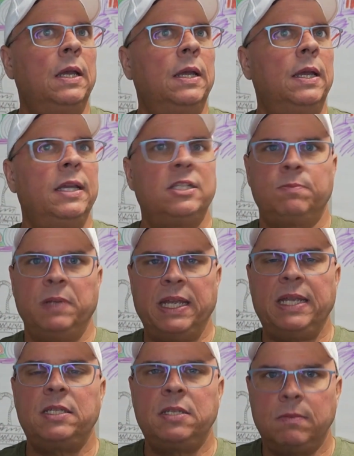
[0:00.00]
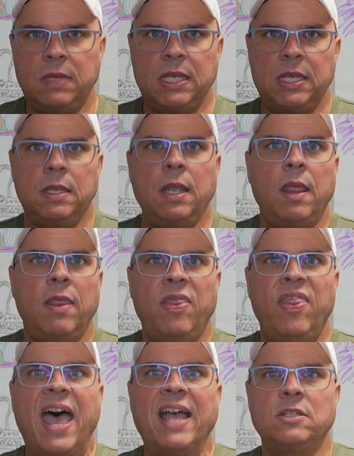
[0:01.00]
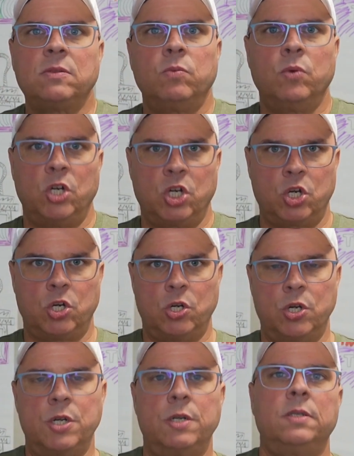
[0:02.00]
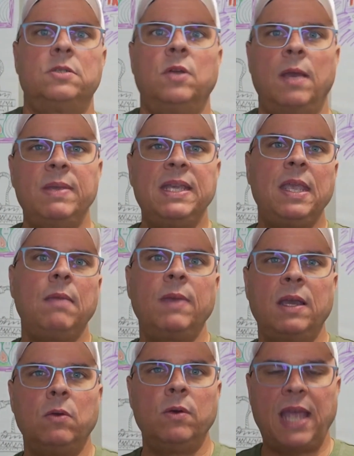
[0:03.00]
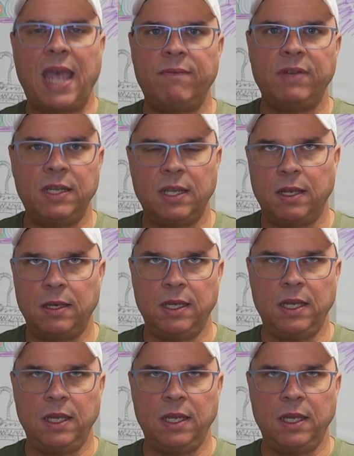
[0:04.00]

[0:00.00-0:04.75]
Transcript: explained to me that's what occurred. So I became my own advocate.